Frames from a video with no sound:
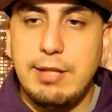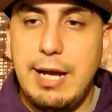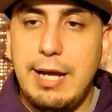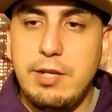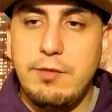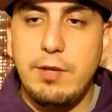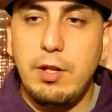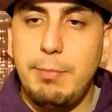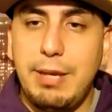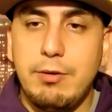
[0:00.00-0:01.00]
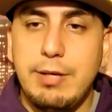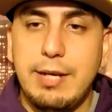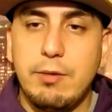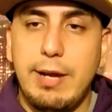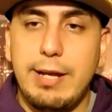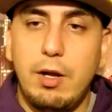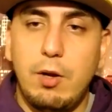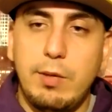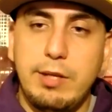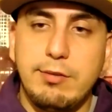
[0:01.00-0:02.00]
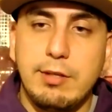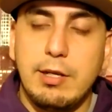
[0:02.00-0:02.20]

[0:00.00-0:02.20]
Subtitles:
how do you feel about Nick Wright always